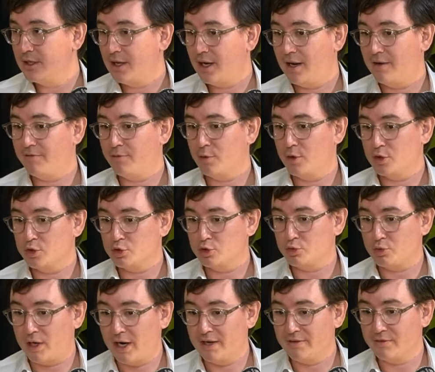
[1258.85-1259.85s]
and for a
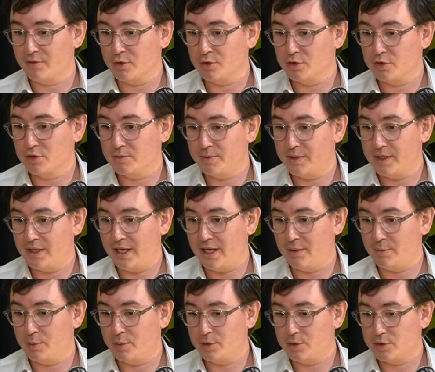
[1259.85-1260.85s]
driver to be
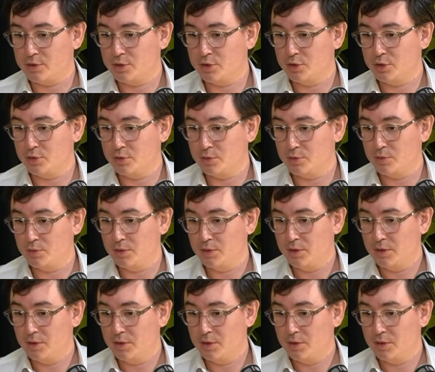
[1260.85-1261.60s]
able to